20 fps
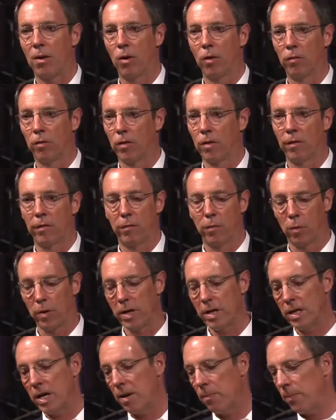over the 40
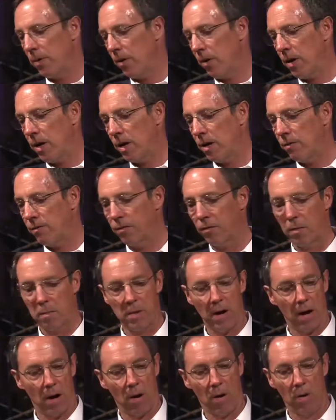day period from
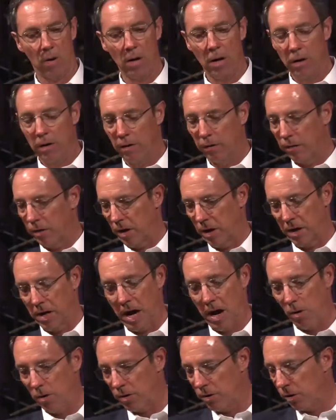now, uh,
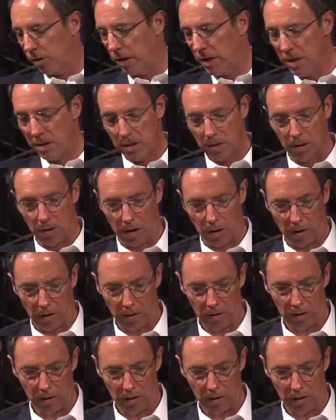now until Easter.